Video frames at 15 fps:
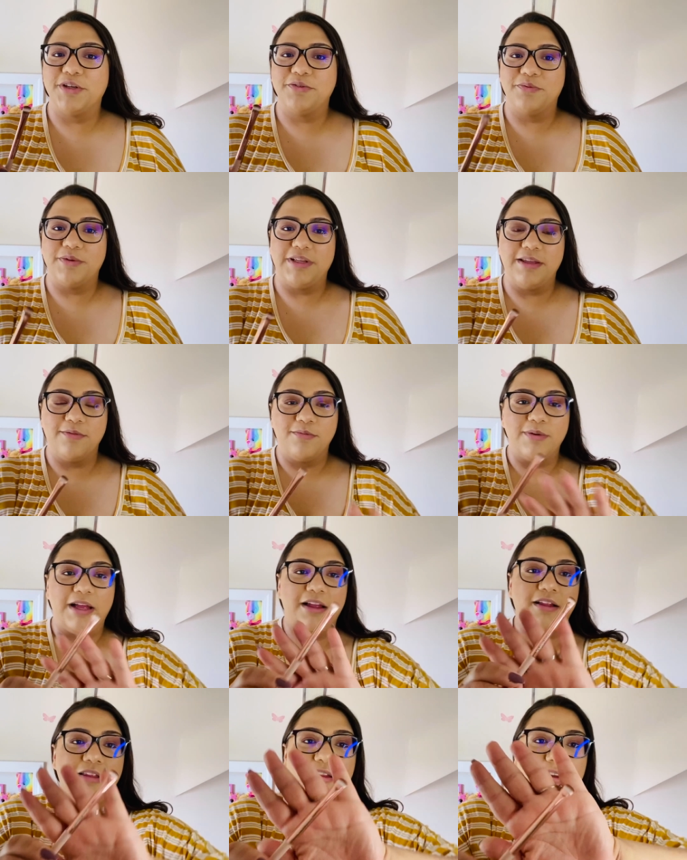really
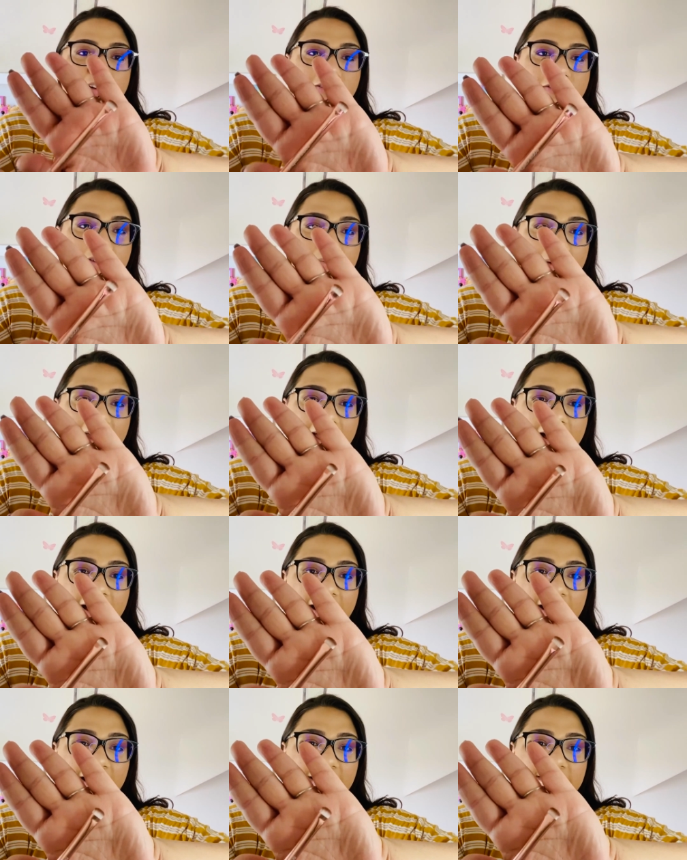well under my
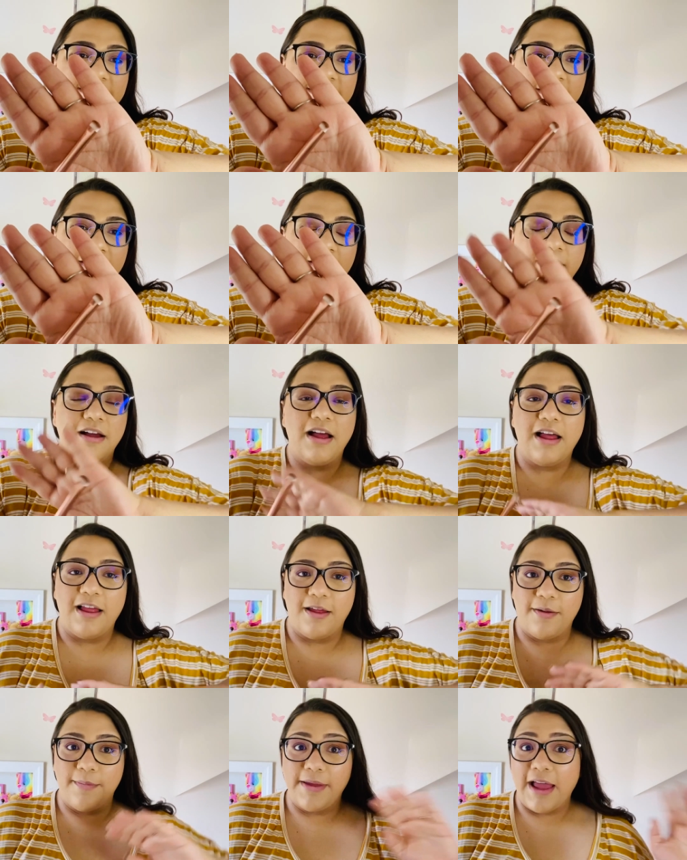eyes.
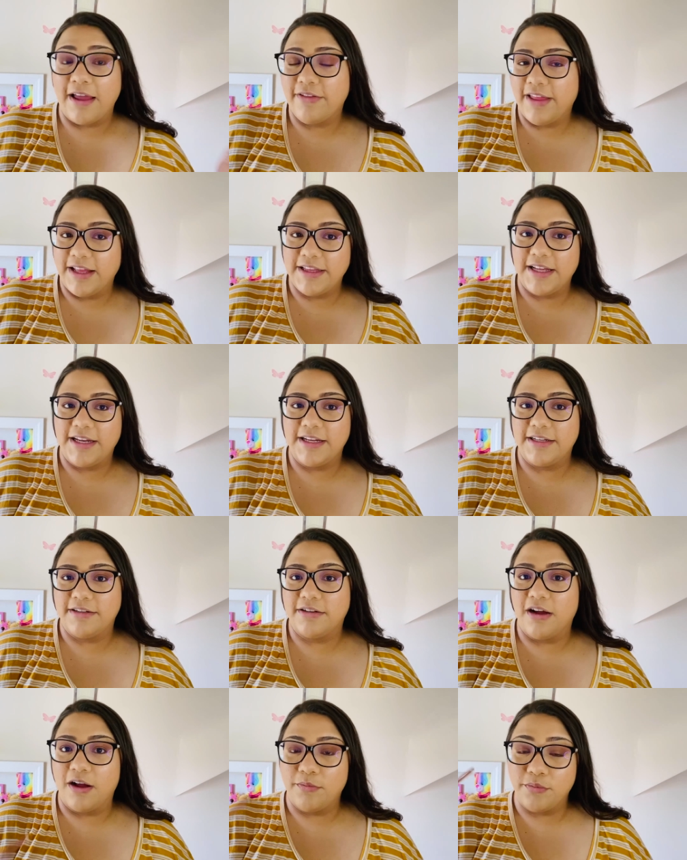I like that it
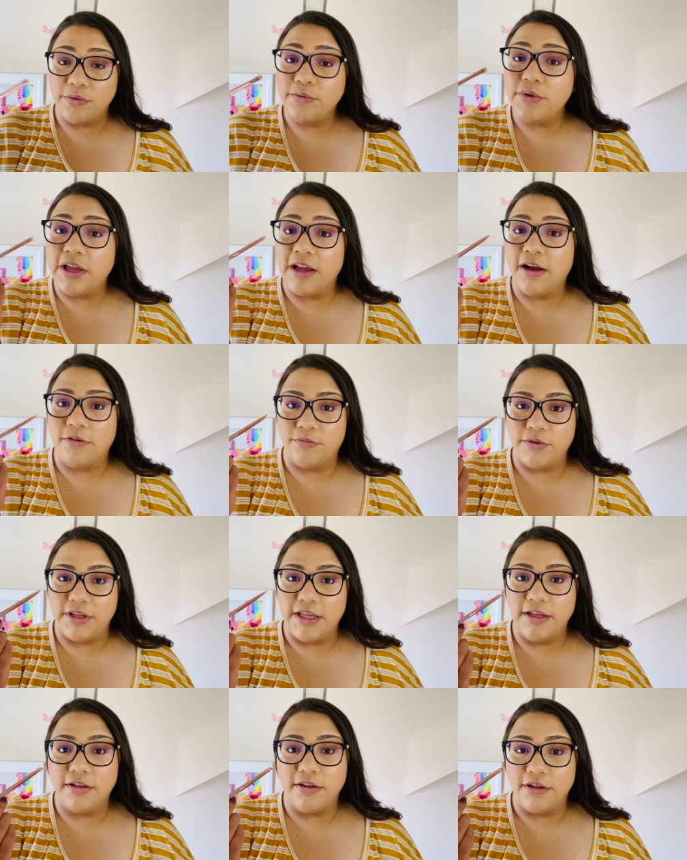got
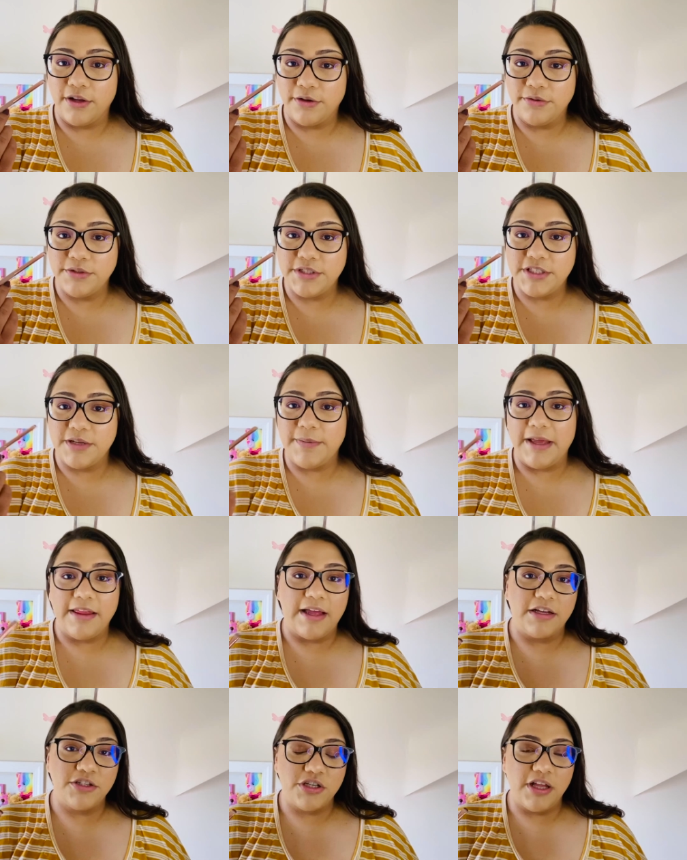really close to my
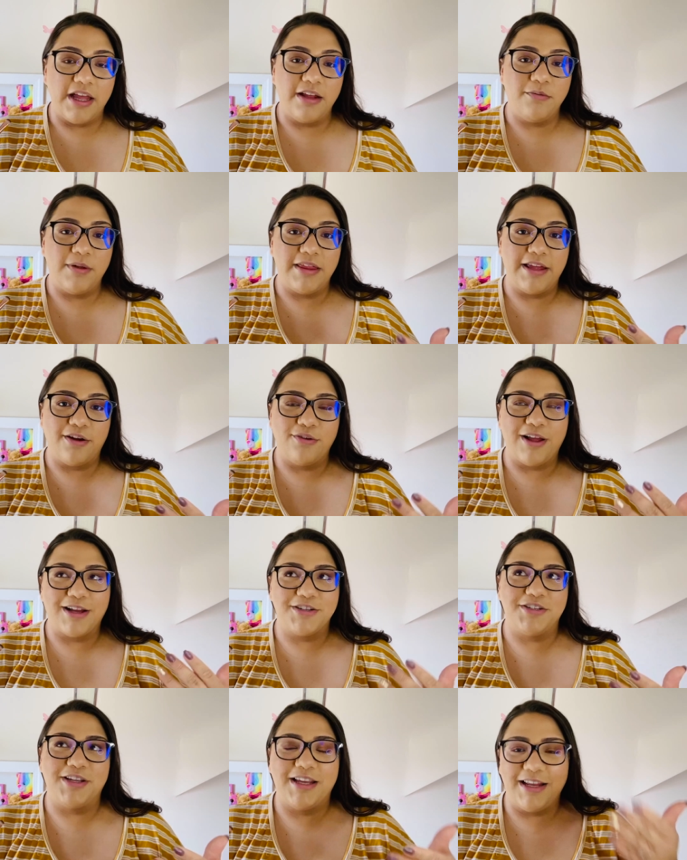lash line without
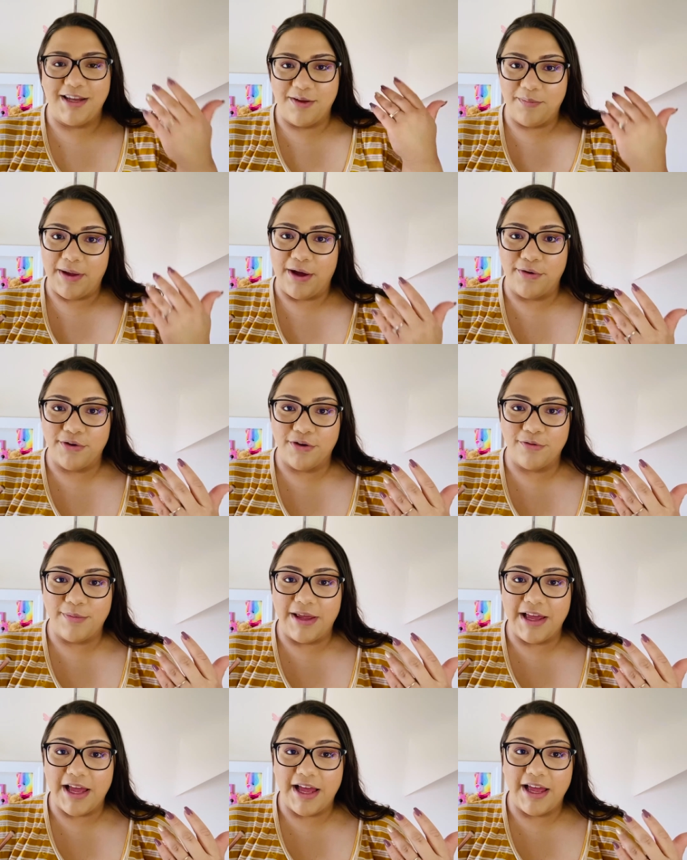actually getting powder in
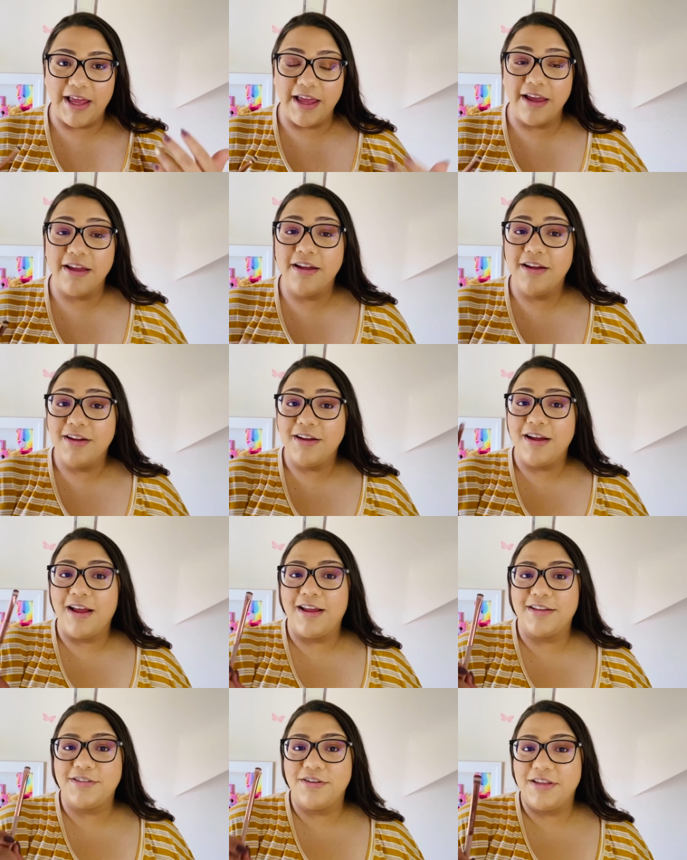my
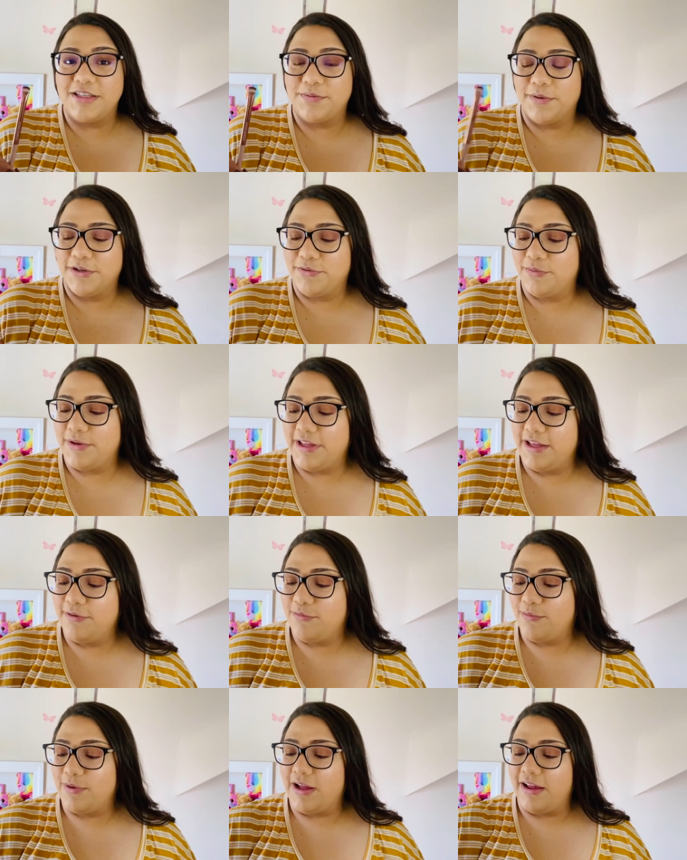eye. So this worked really
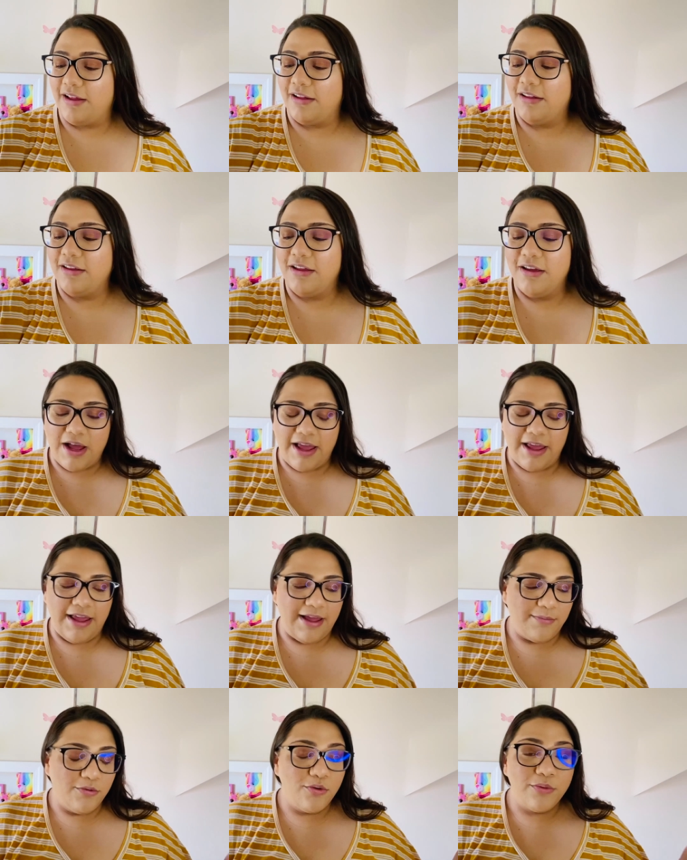well. I
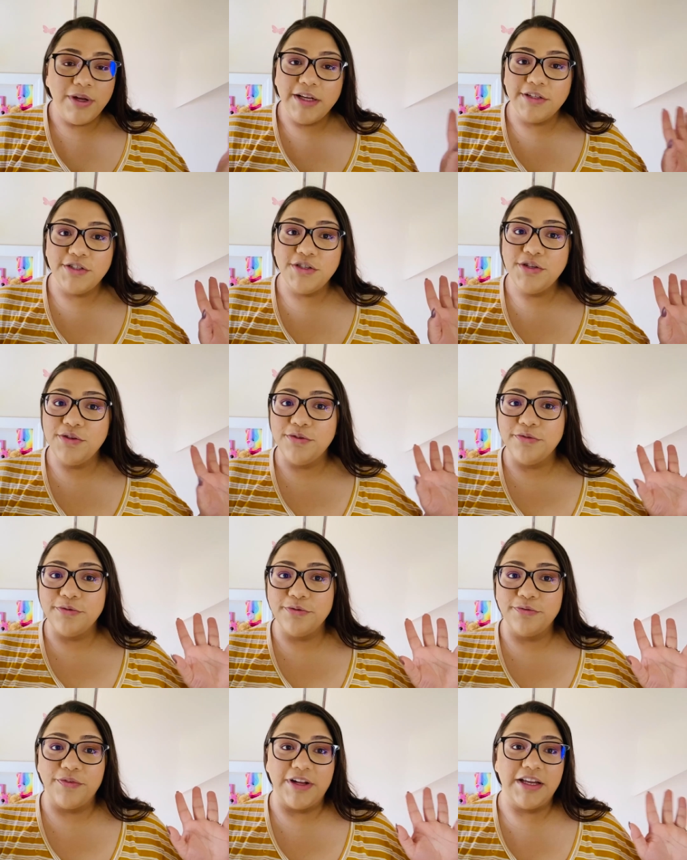am going
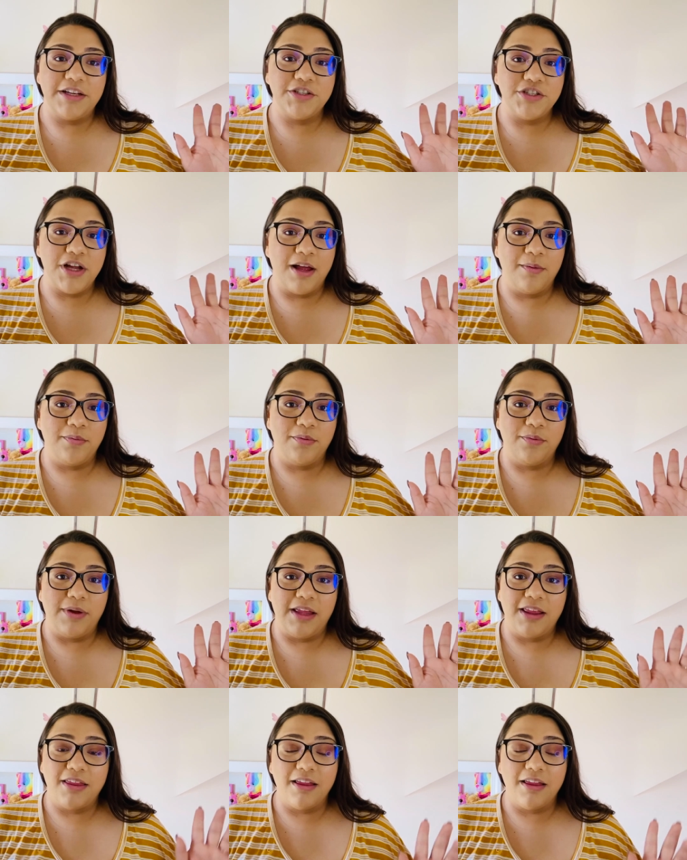to finish up with